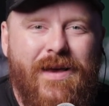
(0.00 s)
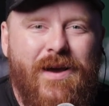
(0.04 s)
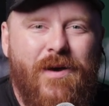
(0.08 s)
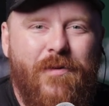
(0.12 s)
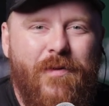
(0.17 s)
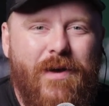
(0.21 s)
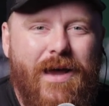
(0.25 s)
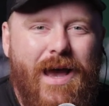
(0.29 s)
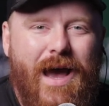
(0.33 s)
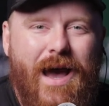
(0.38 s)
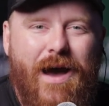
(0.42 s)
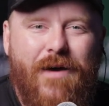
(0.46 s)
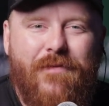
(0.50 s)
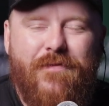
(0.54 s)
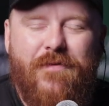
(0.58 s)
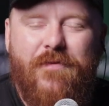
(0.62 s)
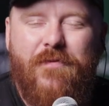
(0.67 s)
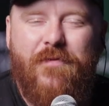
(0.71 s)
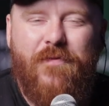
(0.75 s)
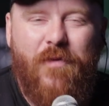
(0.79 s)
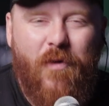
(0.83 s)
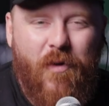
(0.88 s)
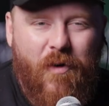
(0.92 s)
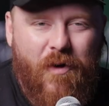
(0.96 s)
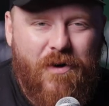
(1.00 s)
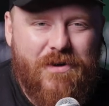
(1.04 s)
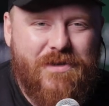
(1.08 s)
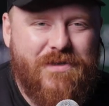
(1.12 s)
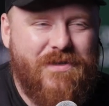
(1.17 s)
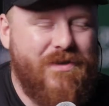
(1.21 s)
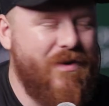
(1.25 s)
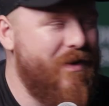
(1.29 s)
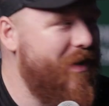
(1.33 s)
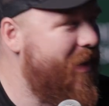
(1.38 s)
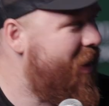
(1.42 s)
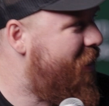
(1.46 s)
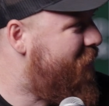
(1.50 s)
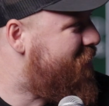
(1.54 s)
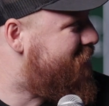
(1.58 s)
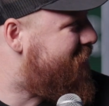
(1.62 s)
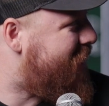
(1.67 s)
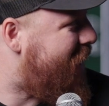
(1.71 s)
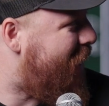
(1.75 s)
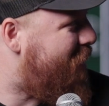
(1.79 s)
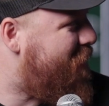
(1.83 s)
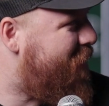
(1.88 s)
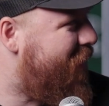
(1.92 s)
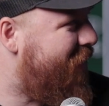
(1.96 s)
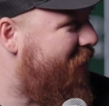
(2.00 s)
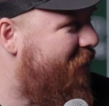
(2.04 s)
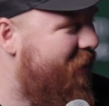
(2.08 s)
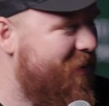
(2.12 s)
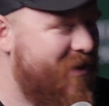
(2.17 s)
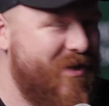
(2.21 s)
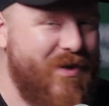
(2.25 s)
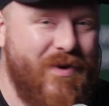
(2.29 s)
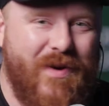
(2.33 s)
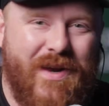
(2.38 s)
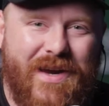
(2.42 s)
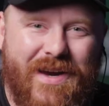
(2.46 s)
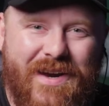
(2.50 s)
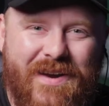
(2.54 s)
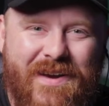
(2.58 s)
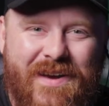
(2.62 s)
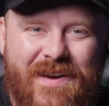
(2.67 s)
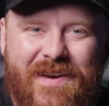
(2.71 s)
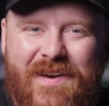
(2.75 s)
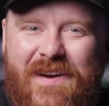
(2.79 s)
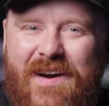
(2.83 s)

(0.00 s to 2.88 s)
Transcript: We have 4 studios that we are shooting